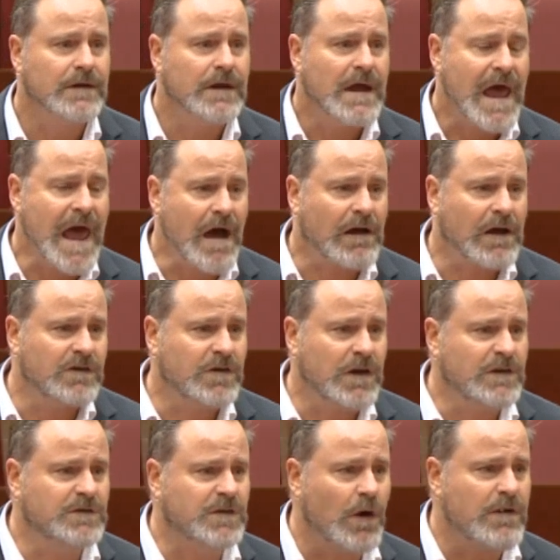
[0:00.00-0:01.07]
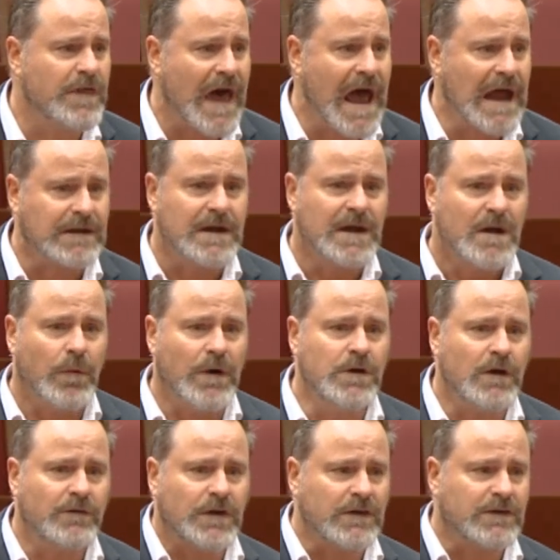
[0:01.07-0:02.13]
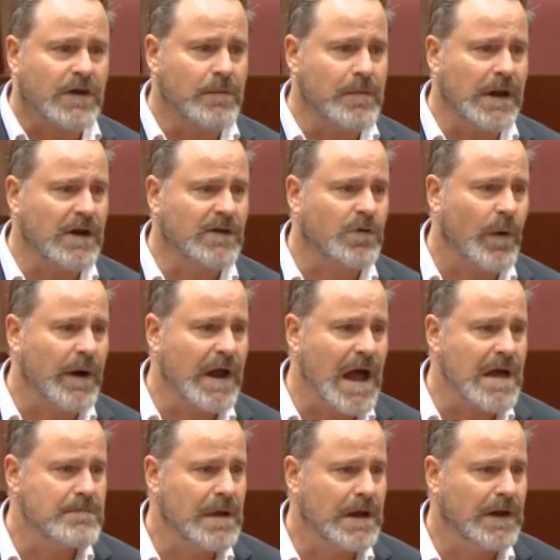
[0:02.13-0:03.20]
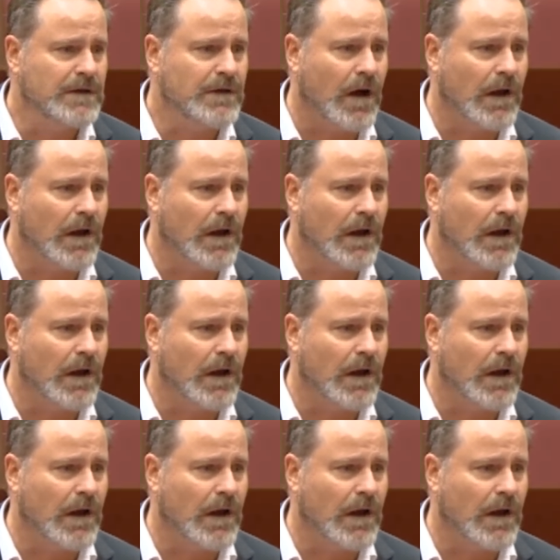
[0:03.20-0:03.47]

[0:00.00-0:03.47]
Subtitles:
How can she do that when you've just committed $28 million?